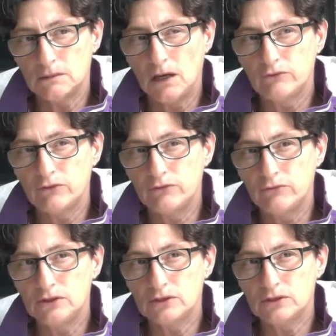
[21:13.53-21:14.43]

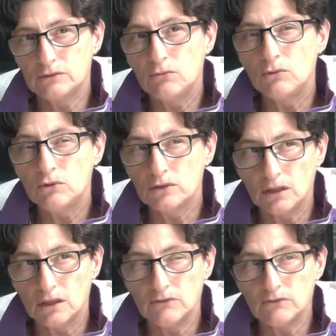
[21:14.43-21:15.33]
More than
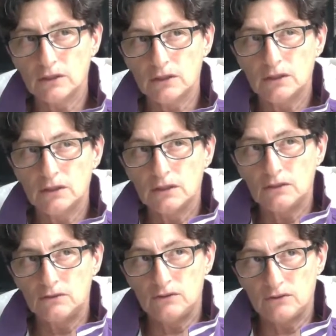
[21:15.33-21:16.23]
half.
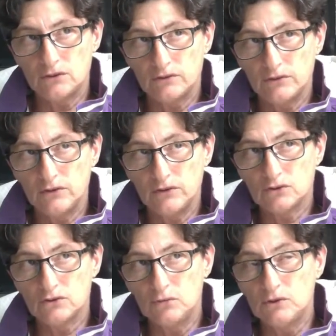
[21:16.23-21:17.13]
Since 1st
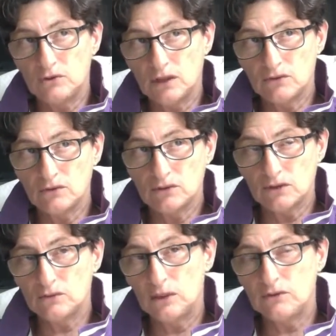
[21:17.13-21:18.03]
October
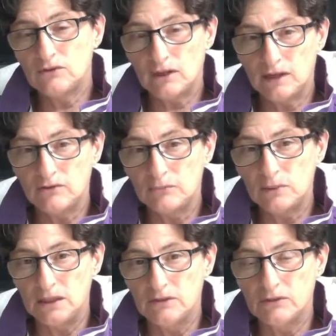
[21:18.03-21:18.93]
2012, I've
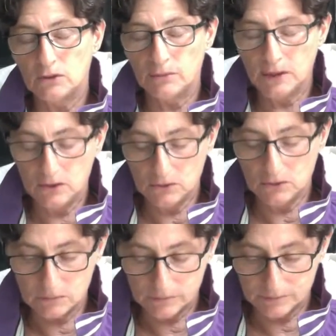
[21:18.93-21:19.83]
been living on my own.